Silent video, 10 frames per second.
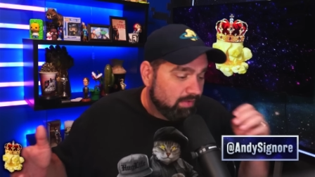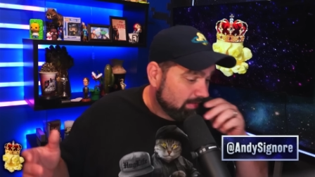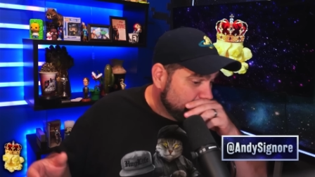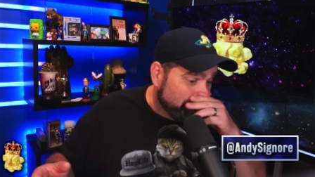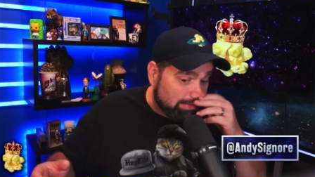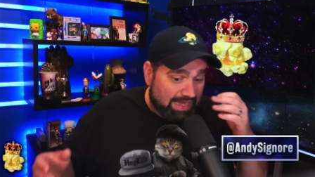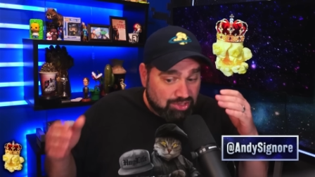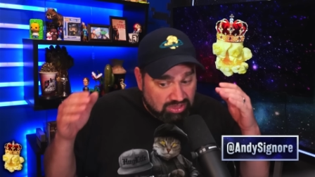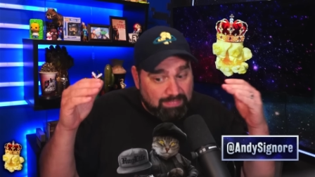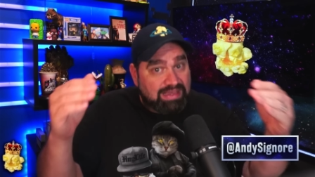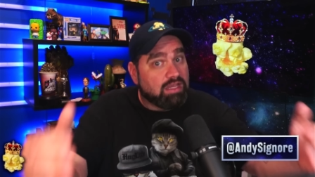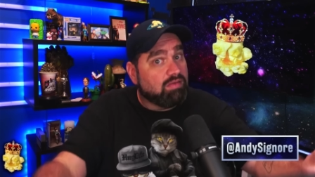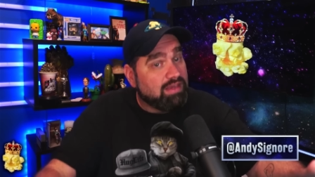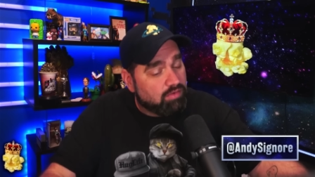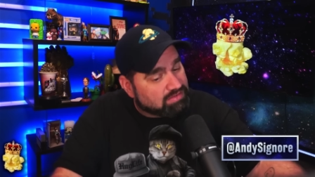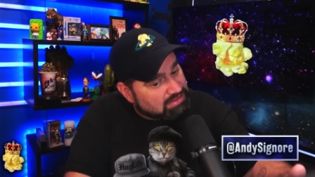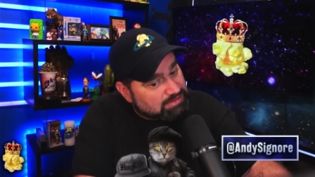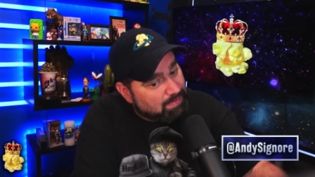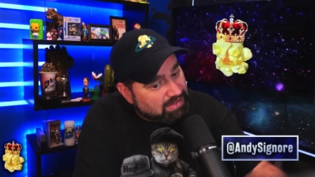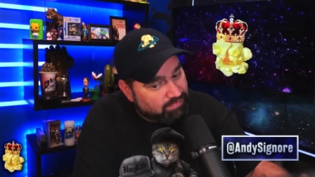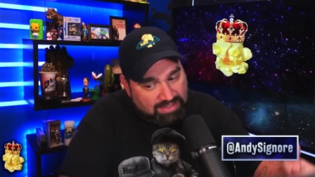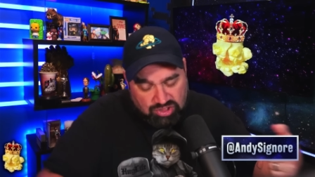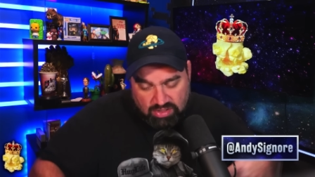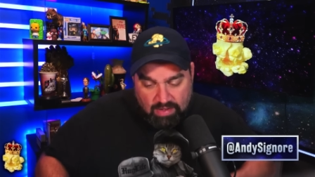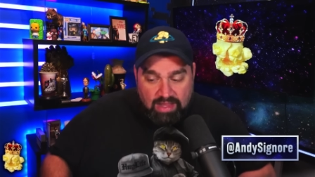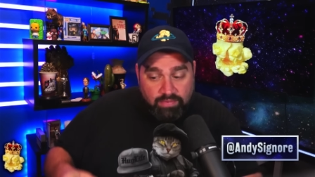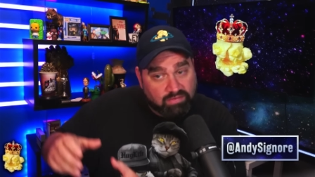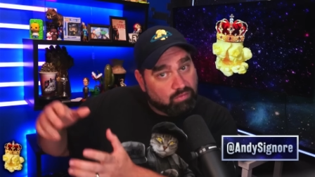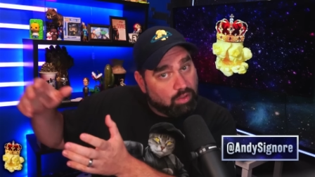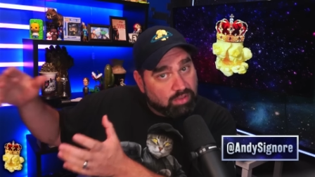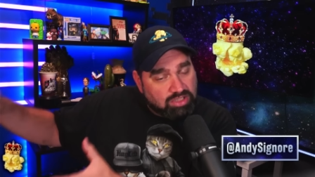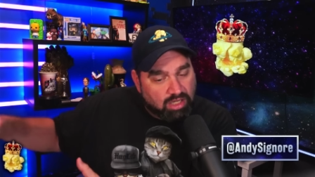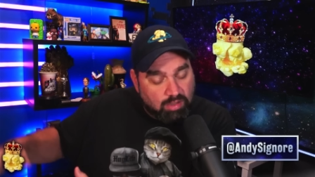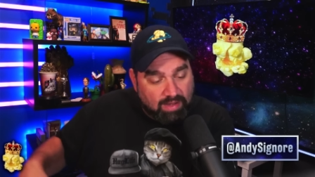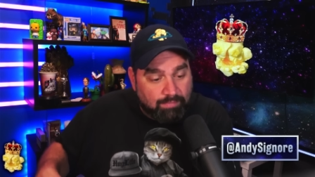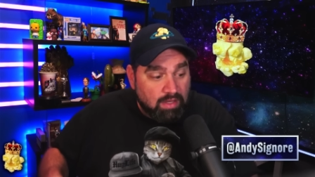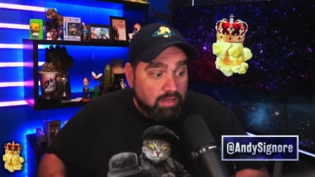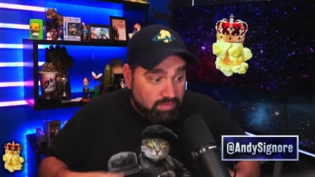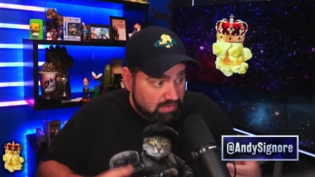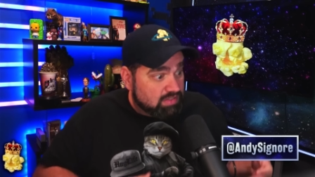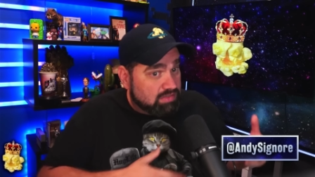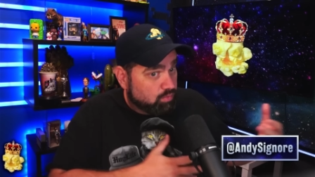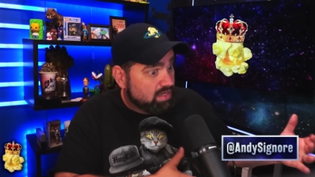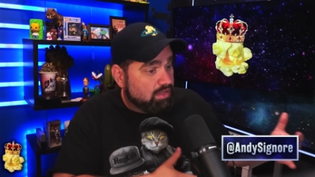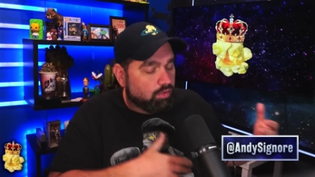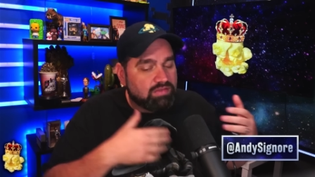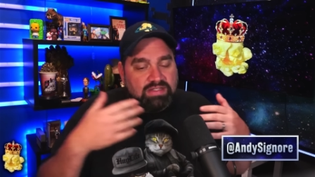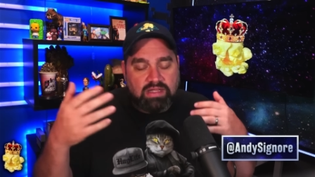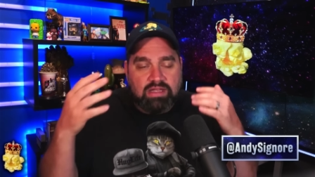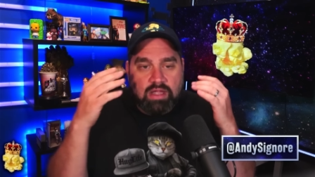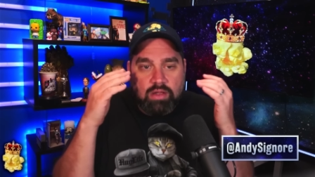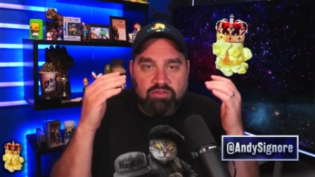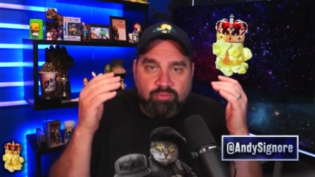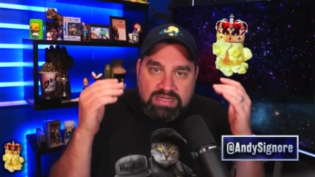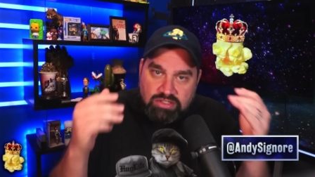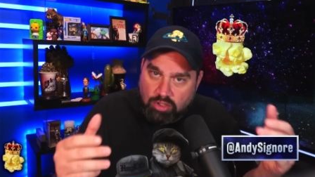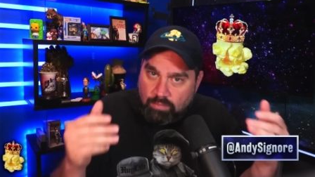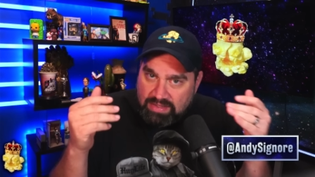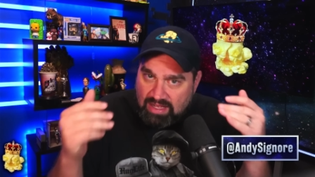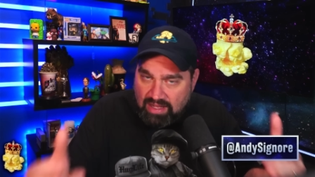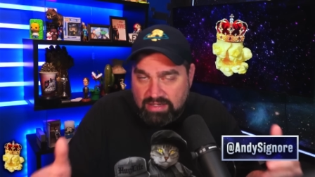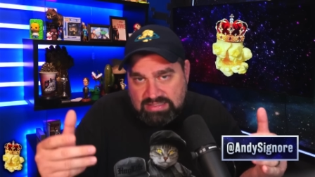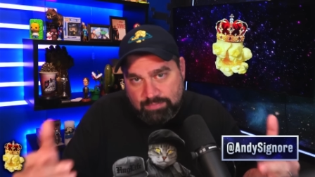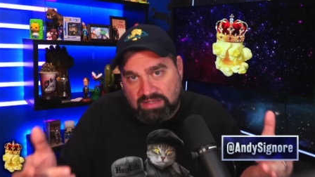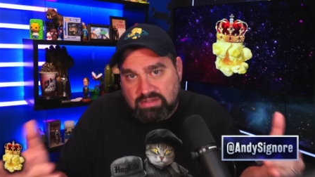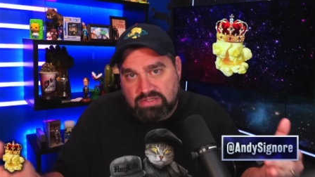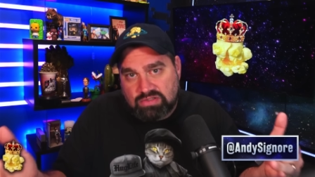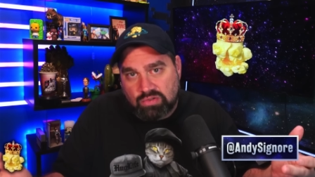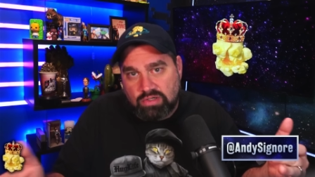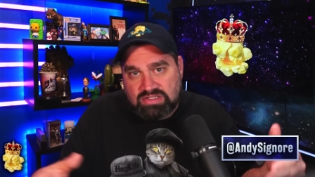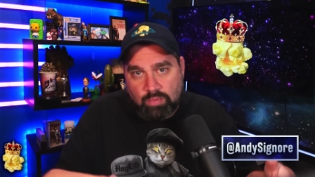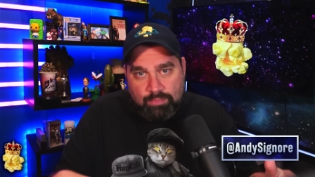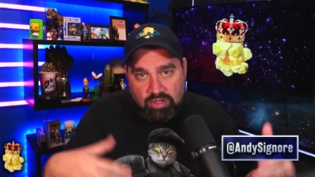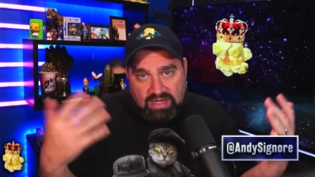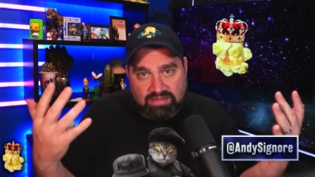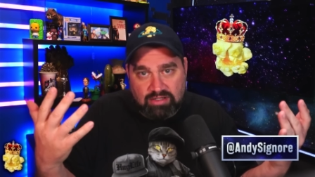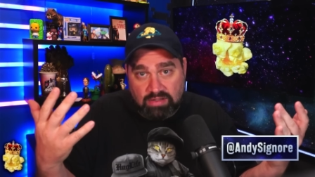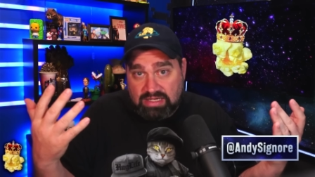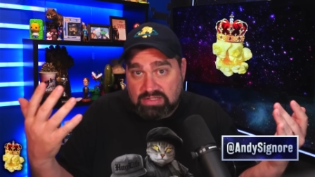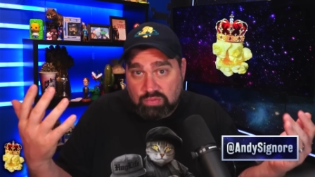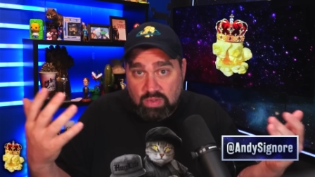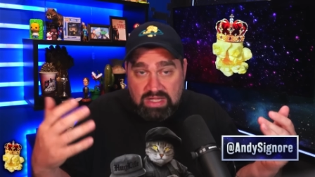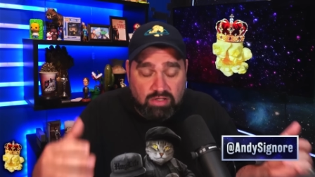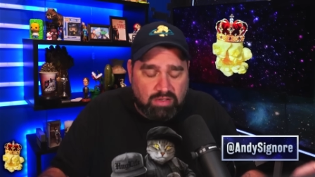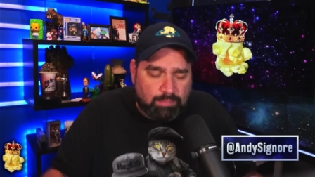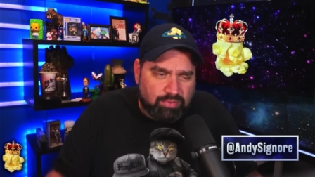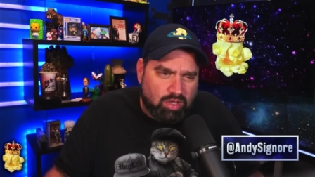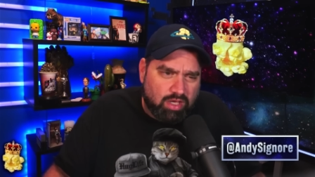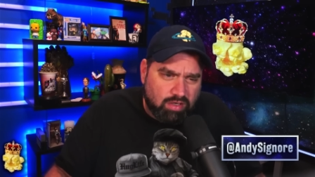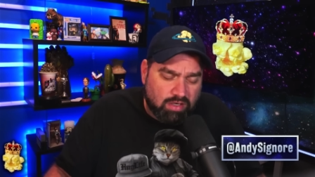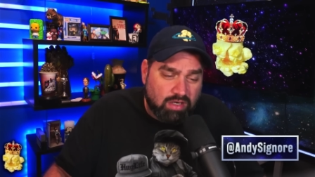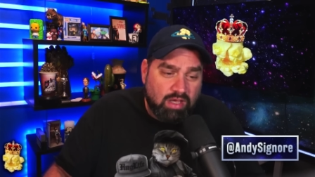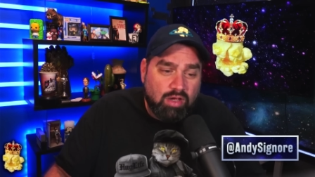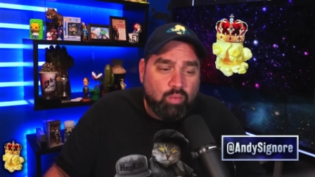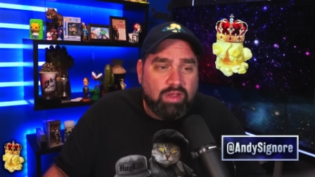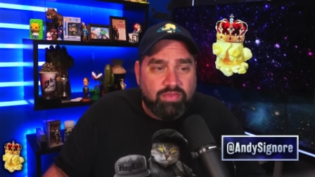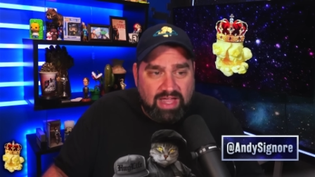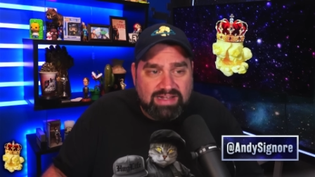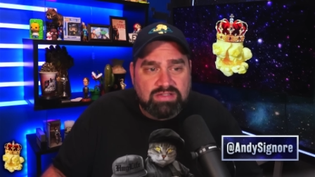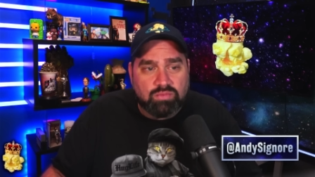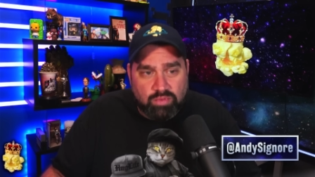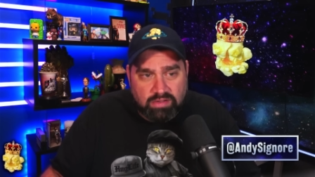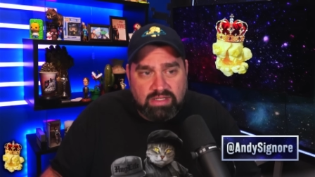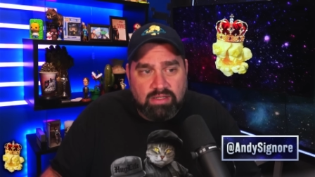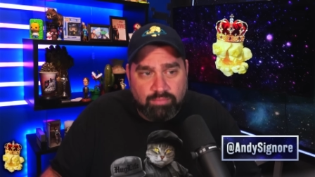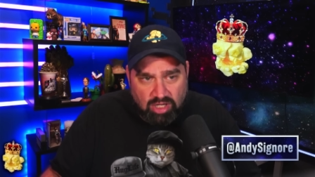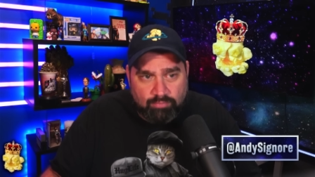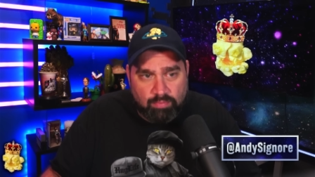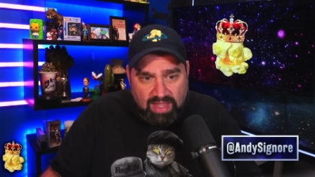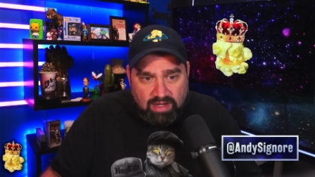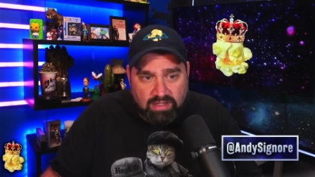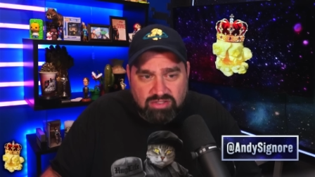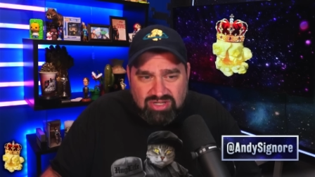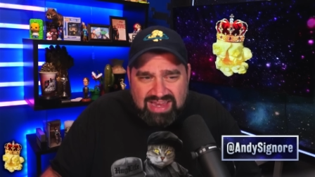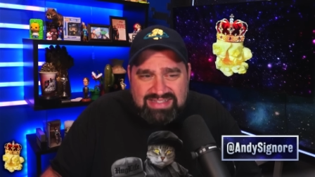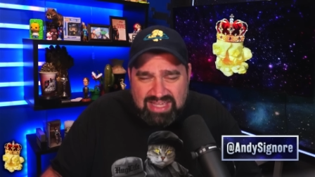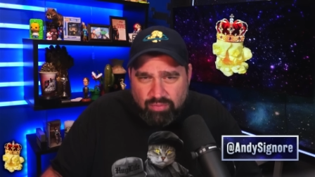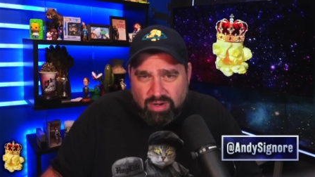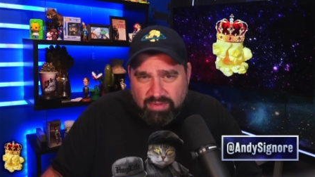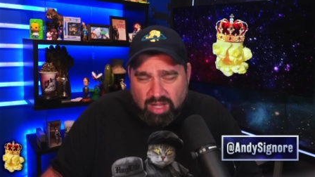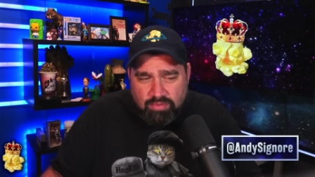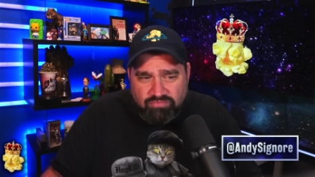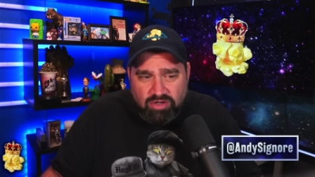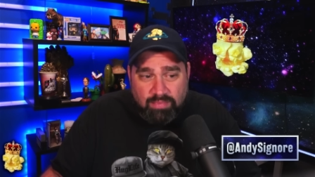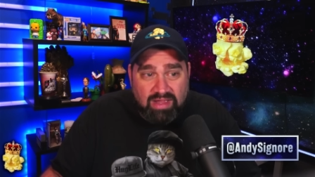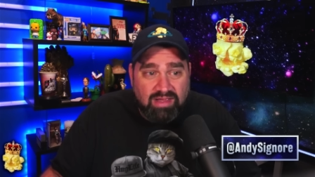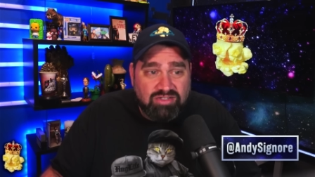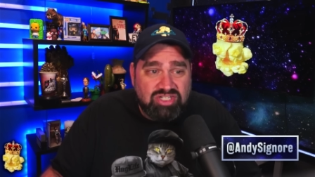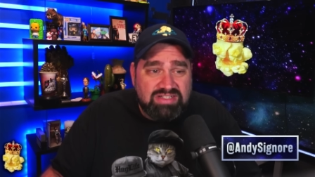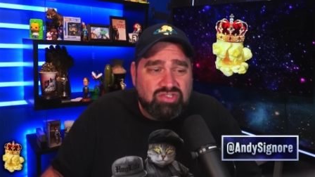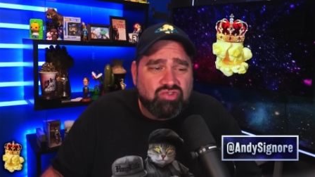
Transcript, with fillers: the attempt to actually make it clear. This is speculation. This is what we're talking about. This is real. This is like, if we don't be honest about these stories and we put it out there like it's real and applaud her, well, that's really problematic. Do you guys get where I'm coming from? She's